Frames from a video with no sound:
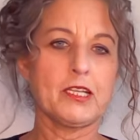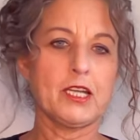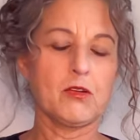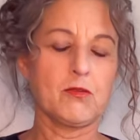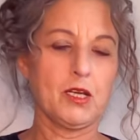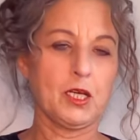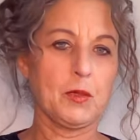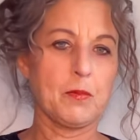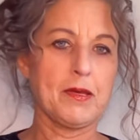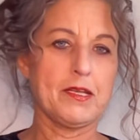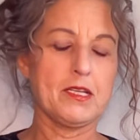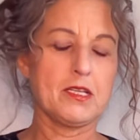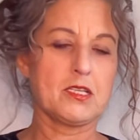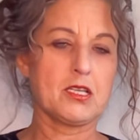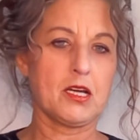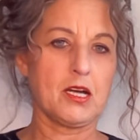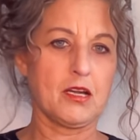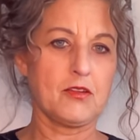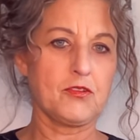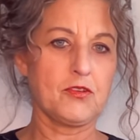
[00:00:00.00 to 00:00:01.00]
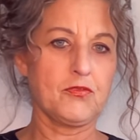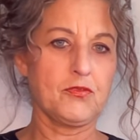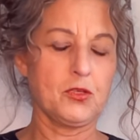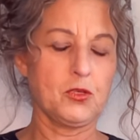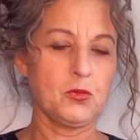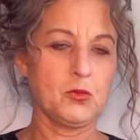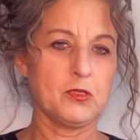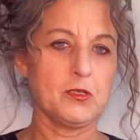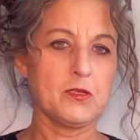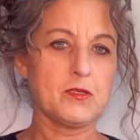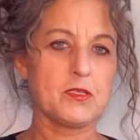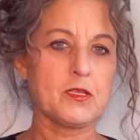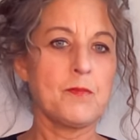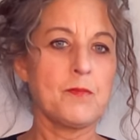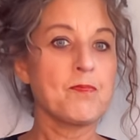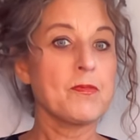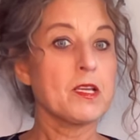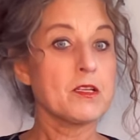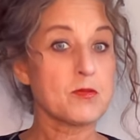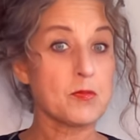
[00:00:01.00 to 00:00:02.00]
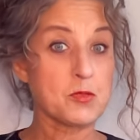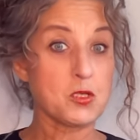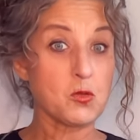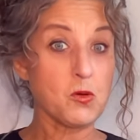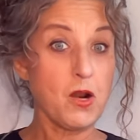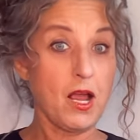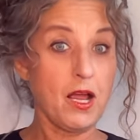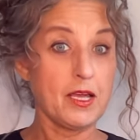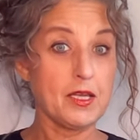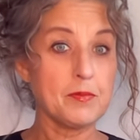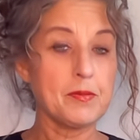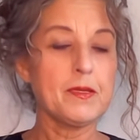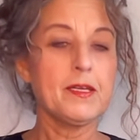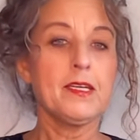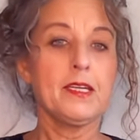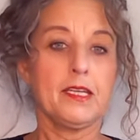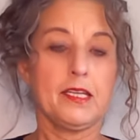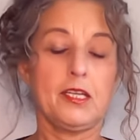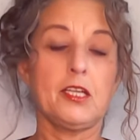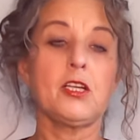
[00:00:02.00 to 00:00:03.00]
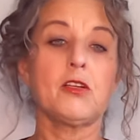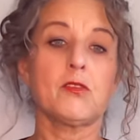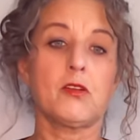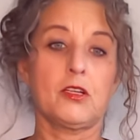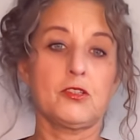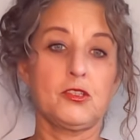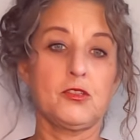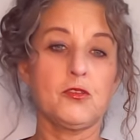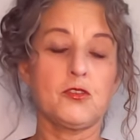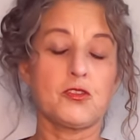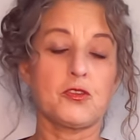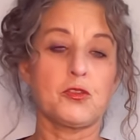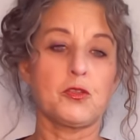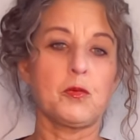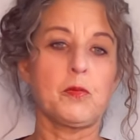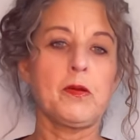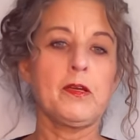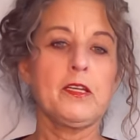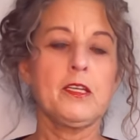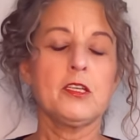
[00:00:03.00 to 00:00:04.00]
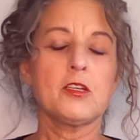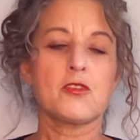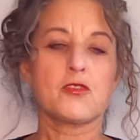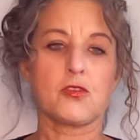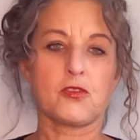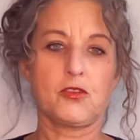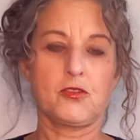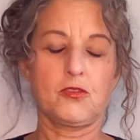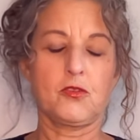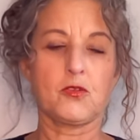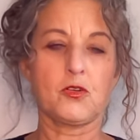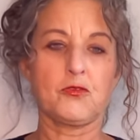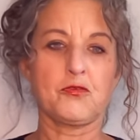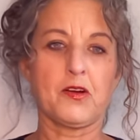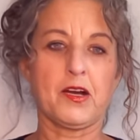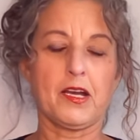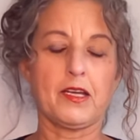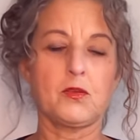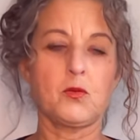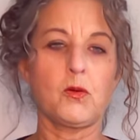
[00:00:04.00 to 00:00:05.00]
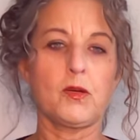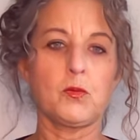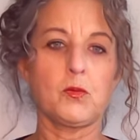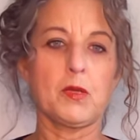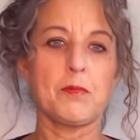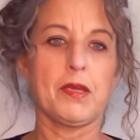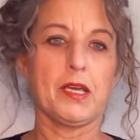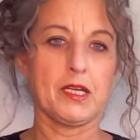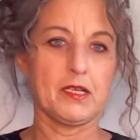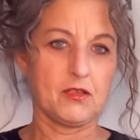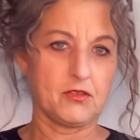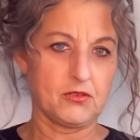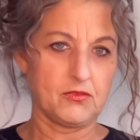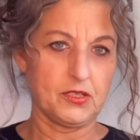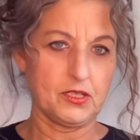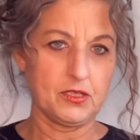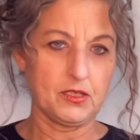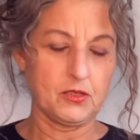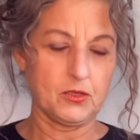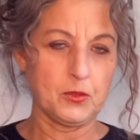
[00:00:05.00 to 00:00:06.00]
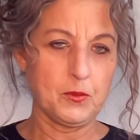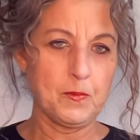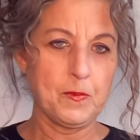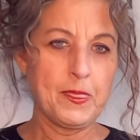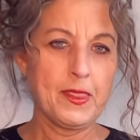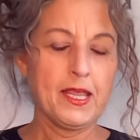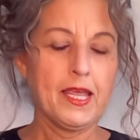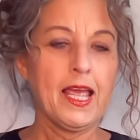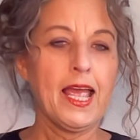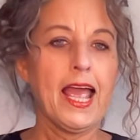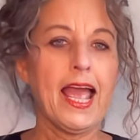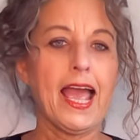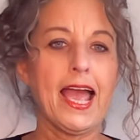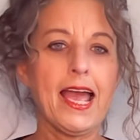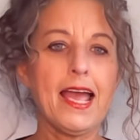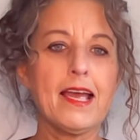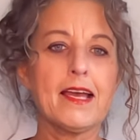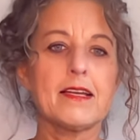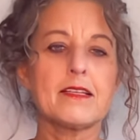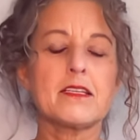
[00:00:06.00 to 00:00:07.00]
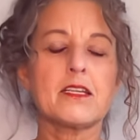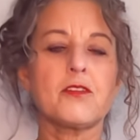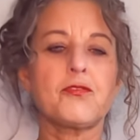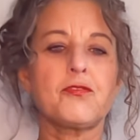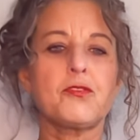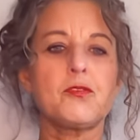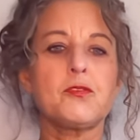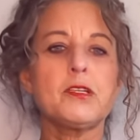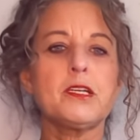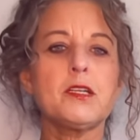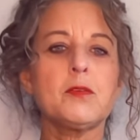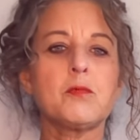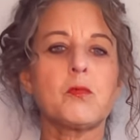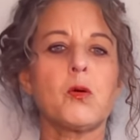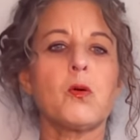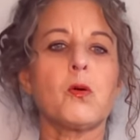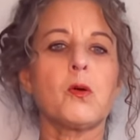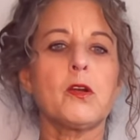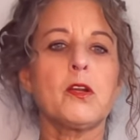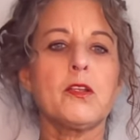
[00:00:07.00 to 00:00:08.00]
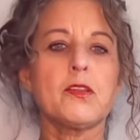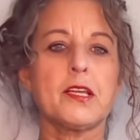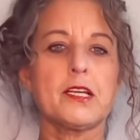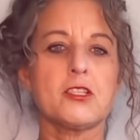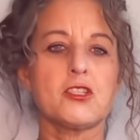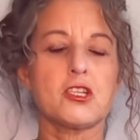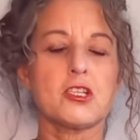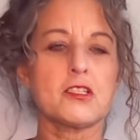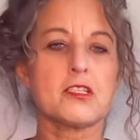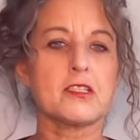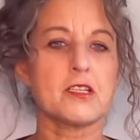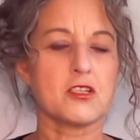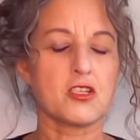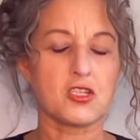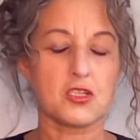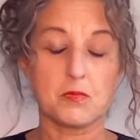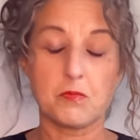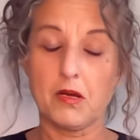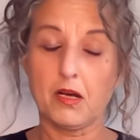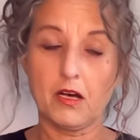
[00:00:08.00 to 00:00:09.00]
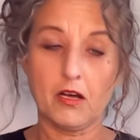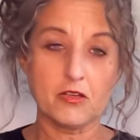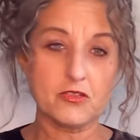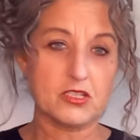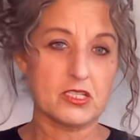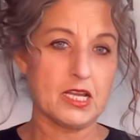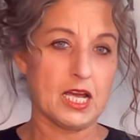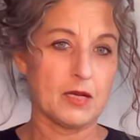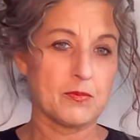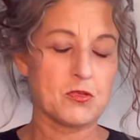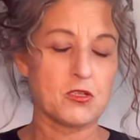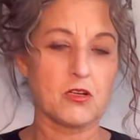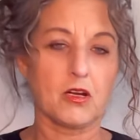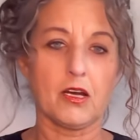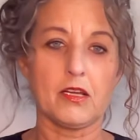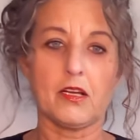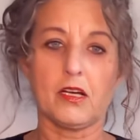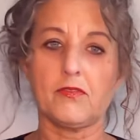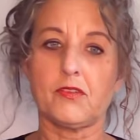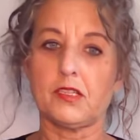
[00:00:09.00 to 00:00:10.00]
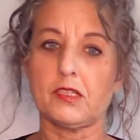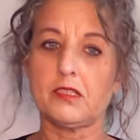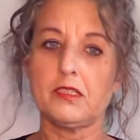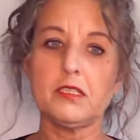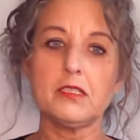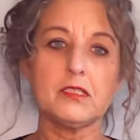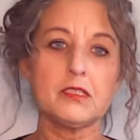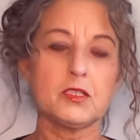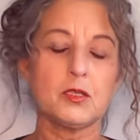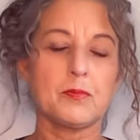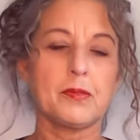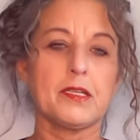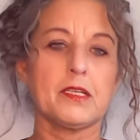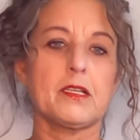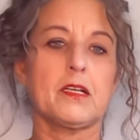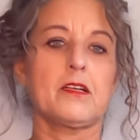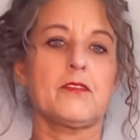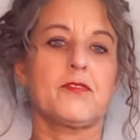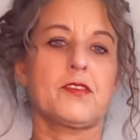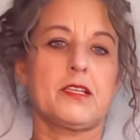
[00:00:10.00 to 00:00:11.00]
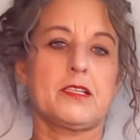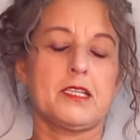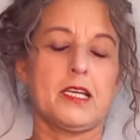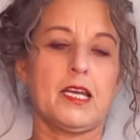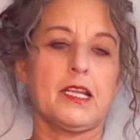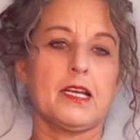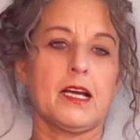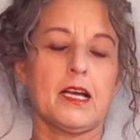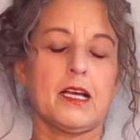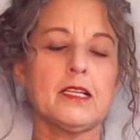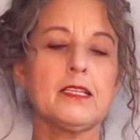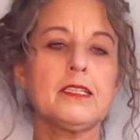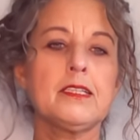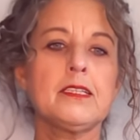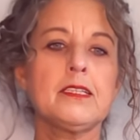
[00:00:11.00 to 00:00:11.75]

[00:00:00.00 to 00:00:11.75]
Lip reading: get recommended to other viewers. Subscribe here on YouTube so you're notified when we make another video. And if you need more than just this small snapshot of a little bit of the data,